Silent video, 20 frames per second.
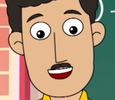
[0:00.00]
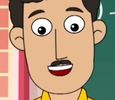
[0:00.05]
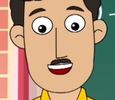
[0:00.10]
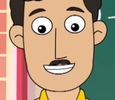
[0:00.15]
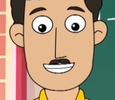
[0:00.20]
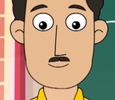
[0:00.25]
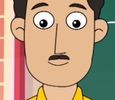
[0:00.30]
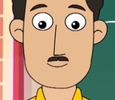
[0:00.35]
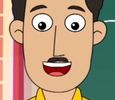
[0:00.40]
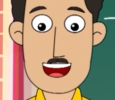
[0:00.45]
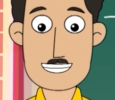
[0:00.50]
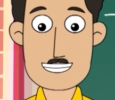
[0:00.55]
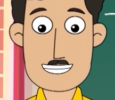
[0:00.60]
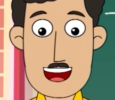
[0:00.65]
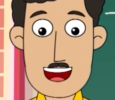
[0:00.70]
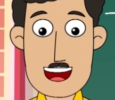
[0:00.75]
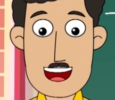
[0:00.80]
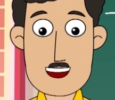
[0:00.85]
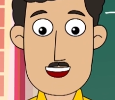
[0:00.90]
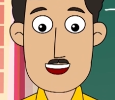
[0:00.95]
It is
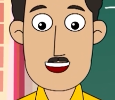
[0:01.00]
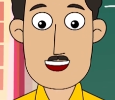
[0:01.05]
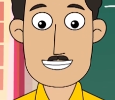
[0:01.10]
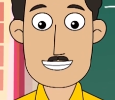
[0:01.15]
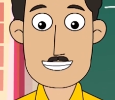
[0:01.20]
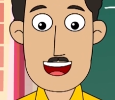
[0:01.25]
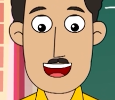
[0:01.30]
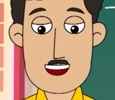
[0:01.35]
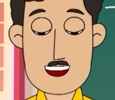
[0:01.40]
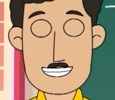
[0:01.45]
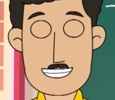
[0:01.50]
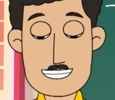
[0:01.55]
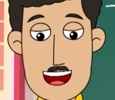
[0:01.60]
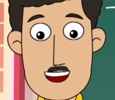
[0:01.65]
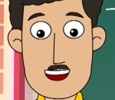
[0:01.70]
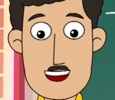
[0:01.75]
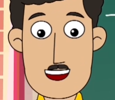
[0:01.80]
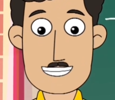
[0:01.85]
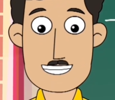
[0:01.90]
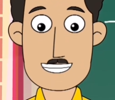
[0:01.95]
used so that the
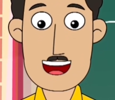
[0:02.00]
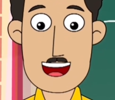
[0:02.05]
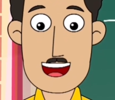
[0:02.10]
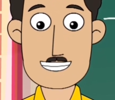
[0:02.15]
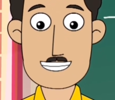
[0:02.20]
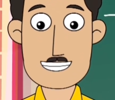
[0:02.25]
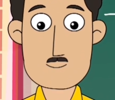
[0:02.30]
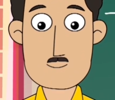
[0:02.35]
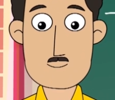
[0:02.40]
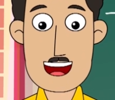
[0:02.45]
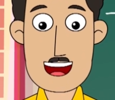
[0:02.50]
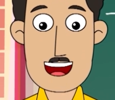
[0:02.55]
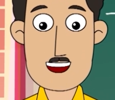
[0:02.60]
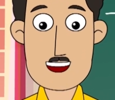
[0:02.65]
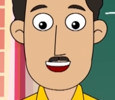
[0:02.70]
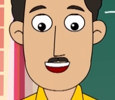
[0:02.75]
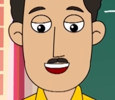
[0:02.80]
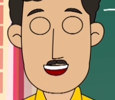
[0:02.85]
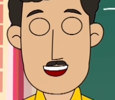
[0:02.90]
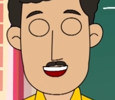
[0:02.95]
flames don't touch the
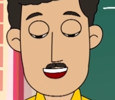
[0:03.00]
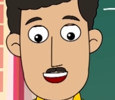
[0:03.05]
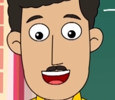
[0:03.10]
glass